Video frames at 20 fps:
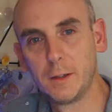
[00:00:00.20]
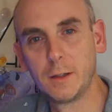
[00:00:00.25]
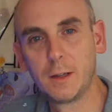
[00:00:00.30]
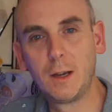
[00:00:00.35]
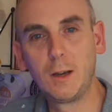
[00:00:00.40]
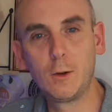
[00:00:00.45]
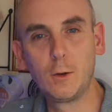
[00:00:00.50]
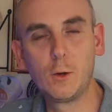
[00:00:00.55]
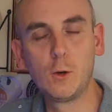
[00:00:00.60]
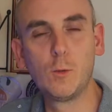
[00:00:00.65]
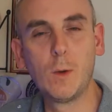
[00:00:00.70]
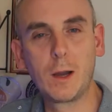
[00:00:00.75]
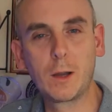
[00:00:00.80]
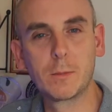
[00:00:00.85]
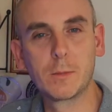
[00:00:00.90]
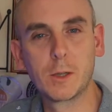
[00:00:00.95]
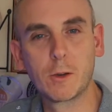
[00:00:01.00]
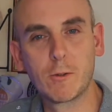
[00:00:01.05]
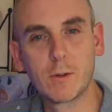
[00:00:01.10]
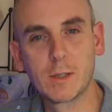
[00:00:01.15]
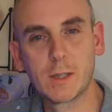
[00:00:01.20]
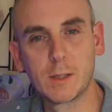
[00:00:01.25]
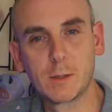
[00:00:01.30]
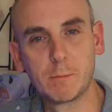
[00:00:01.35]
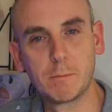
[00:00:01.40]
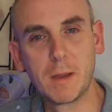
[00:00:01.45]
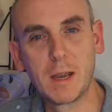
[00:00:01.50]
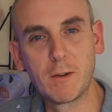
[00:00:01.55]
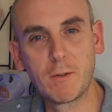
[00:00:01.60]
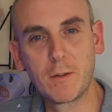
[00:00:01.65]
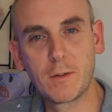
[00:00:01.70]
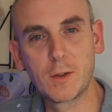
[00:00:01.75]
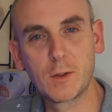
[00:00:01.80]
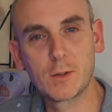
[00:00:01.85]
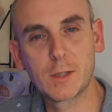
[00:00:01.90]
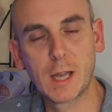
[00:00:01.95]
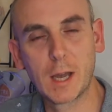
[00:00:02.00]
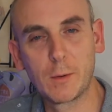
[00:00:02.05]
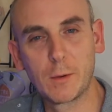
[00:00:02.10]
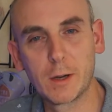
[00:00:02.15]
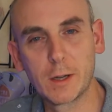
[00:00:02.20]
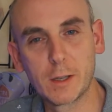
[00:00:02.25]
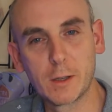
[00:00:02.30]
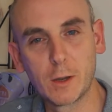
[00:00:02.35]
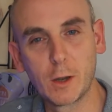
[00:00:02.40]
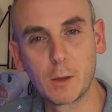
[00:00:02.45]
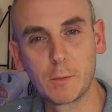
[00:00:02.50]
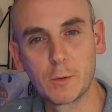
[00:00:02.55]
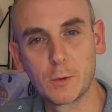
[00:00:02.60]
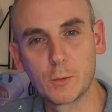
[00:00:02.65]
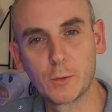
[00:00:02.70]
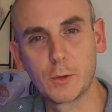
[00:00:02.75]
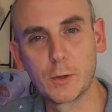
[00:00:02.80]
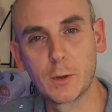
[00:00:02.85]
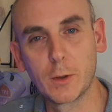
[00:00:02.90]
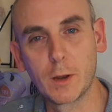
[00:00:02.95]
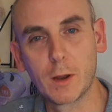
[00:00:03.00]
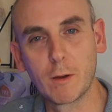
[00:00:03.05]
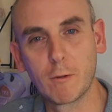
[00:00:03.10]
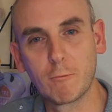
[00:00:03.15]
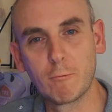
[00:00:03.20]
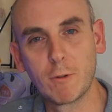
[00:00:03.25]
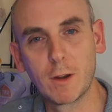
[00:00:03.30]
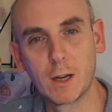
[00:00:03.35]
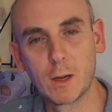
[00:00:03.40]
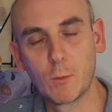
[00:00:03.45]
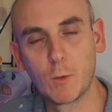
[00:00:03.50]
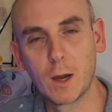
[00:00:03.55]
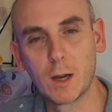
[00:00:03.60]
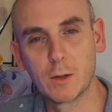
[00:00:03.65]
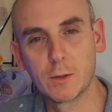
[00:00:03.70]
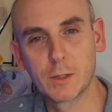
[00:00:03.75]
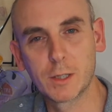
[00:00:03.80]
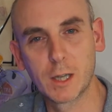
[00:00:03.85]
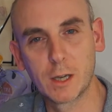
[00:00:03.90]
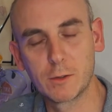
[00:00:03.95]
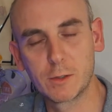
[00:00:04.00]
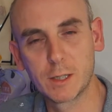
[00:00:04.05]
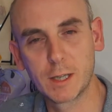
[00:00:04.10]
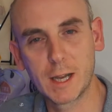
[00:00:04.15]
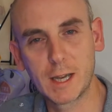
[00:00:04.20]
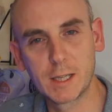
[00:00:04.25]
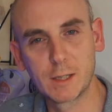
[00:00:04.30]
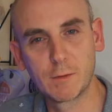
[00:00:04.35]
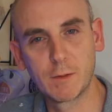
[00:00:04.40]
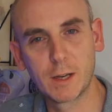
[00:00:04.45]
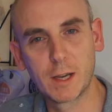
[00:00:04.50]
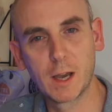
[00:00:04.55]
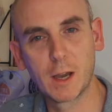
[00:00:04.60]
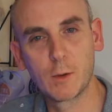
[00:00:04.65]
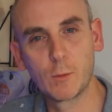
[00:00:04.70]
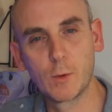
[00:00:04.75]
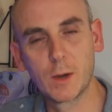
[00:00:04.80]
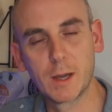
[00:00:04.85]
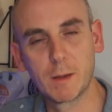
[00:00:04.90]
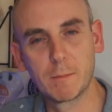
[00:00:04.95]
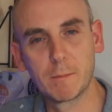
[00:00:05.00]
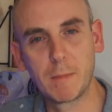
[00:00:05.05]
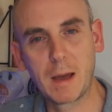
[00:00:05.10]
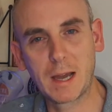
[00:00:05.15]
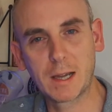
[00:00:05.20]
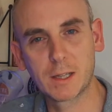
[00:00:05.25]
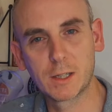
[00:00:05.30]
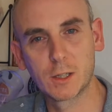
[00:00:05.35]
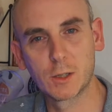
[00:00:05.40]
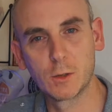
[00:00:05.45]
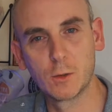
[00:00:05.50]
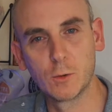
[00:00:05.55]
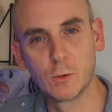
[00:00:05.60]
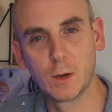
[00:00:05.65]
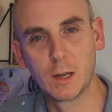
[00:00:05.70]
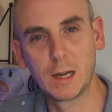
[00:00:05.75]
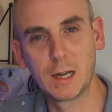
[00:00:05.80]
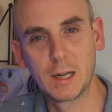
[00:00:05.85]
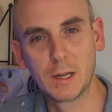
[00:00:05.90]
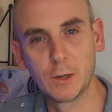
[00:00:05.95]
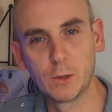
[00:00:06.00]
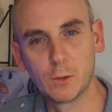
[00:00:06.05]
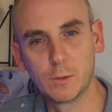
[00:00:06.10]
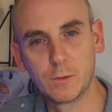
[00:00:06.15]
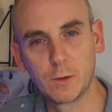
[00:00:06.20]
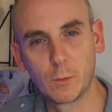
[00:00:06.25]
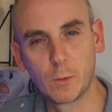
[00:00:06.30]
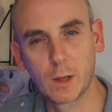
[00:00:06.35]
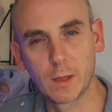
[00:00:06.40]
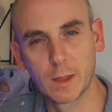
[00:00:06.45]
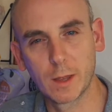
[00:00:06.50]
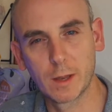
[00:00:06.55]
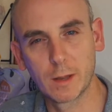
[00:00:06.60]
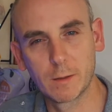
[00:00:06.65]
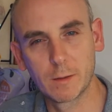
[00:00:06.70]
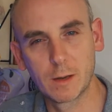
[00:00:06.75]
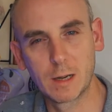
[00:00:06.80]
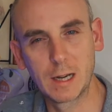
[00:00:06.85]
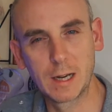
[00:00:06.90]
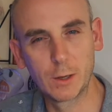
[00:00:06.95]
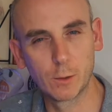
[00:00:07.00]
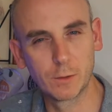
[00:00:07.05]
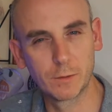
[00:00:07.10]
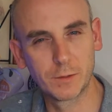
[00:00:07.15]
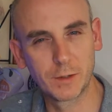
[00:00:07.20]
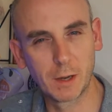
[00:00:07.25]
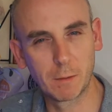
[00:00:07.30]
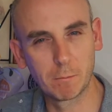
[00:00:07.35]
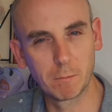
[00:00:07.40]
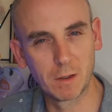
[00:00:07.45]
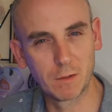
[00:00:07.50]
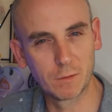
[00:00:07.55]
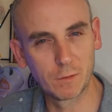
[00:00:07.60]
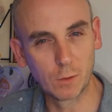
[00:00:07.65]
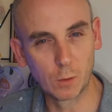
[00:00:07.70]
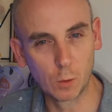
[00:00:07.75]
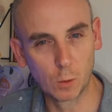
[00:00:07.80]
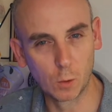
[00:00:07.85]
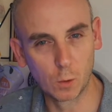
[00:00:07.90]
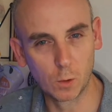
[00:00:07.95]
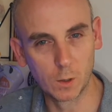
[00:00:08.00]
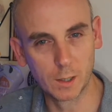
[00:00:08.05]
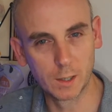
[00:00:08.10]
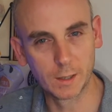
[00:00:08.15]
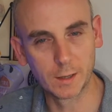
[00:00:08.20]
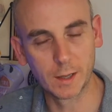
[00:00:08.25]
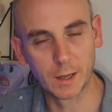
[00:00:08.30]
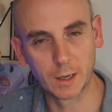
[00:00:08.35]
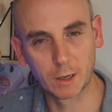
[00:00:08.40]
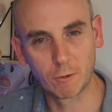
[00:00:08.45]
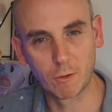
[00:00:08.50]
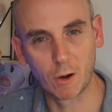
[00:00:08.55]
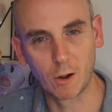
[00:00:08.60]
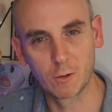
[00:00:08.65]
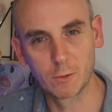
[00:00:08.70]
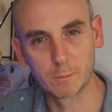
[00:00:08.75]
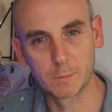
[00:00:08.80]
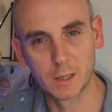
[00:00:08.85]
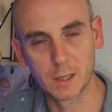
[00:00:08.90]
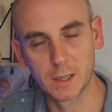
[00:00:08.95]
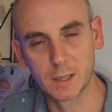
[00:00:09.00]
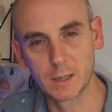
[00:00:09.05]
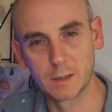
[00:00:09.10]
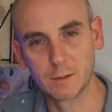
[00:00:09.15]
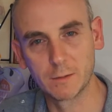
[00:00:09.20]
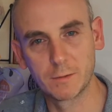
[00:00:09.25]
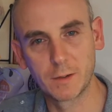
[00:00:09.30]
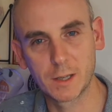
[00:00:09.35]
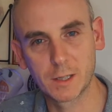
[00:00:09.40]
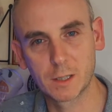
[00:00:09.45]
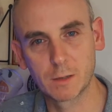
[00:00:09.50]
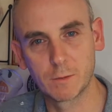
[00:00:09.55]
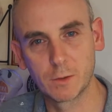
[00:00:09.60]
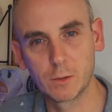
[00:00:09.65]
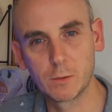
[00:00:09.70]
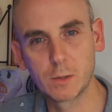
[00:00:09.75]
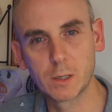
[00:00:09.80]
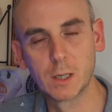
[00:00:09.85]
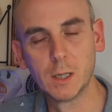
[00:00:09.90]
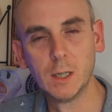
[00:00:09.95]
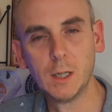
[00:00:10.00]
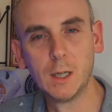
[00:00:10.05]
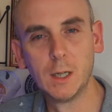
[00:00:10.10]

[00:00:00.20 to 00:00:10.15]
Hello, welcome to Chris's Beer Reviews. How are you? Hope you're doing really well. So today's video we're back to Lidl for one that Lidl have done before in their craft beer festivals,